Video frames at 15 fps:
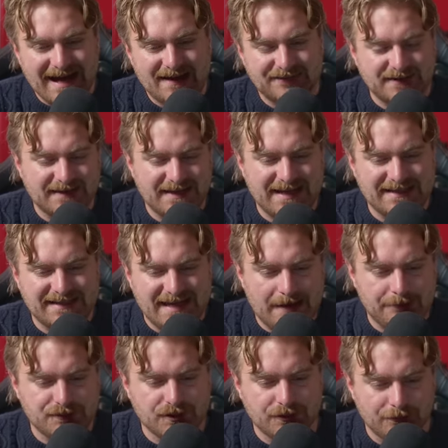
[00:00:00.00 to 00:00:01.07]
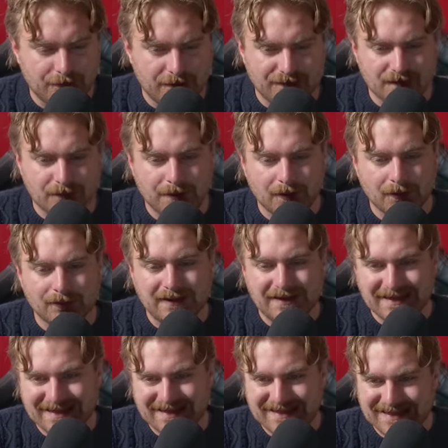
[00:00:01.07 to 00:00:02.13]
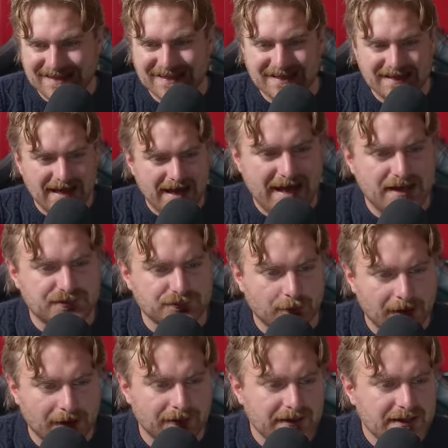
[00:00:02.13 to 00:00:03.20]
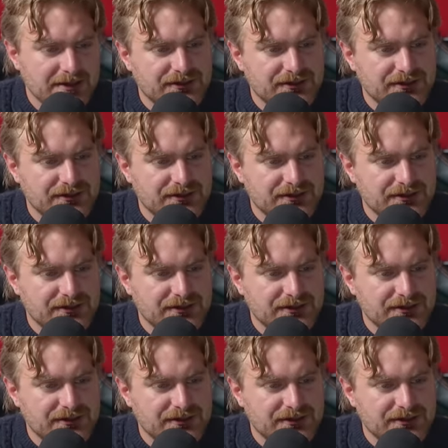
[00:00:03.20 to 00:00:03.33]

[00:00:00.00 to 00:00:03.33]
after they had captured Rivnopol in here as well.